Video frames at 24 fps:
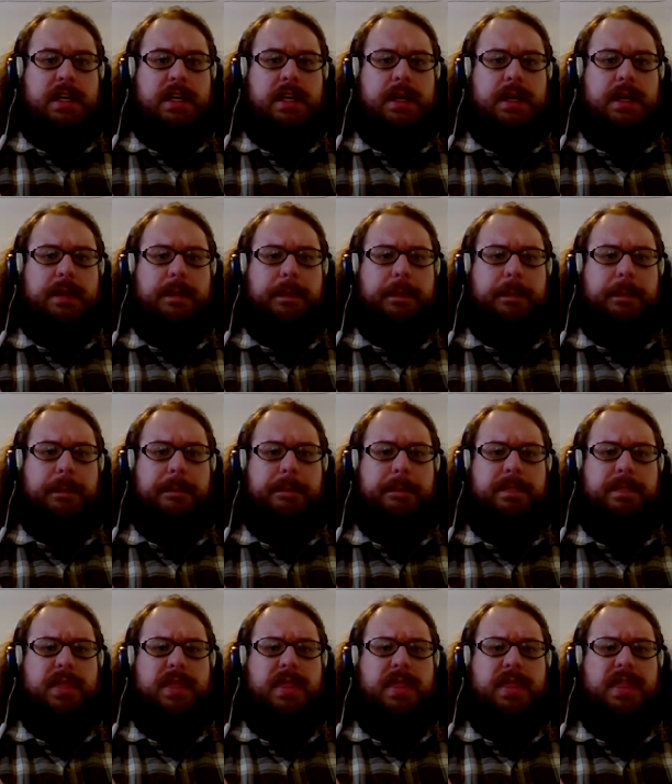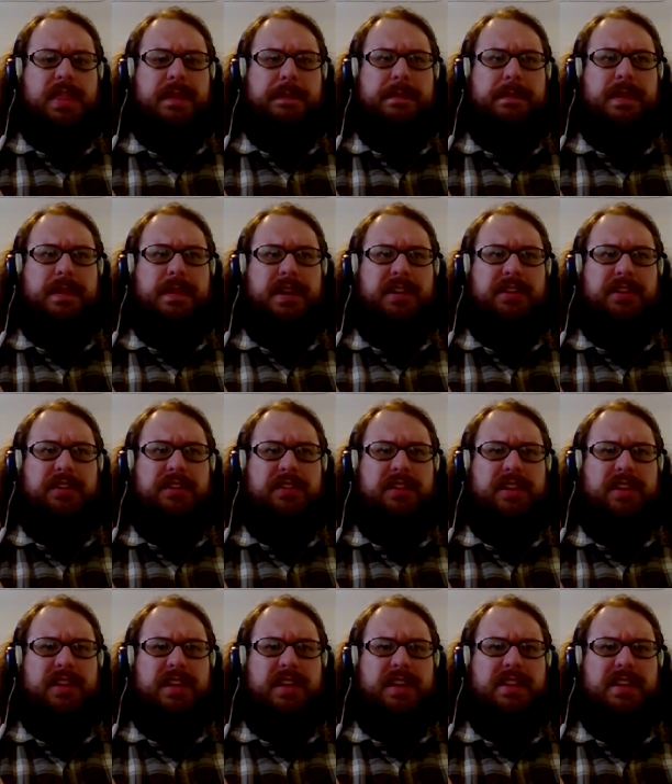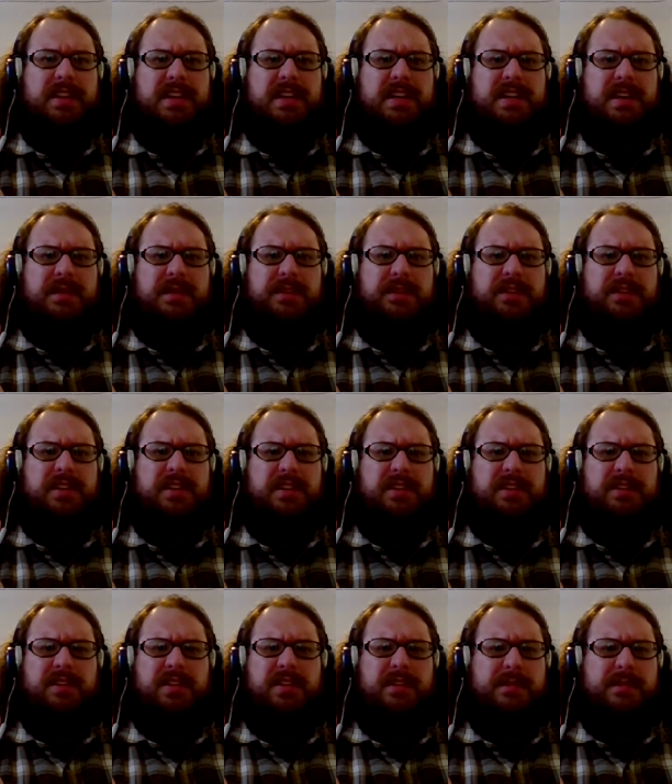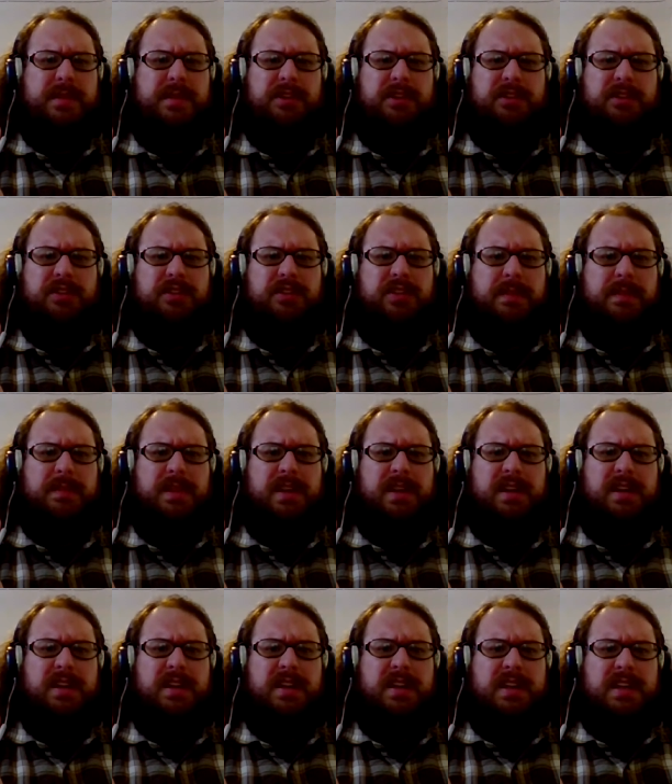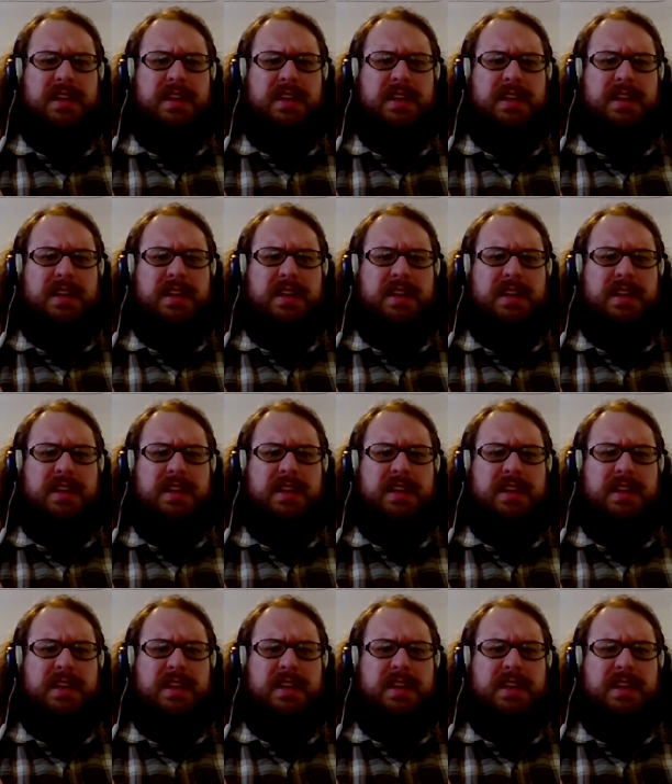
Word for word: um, the bus. Like I think I was on the to of the bus or something.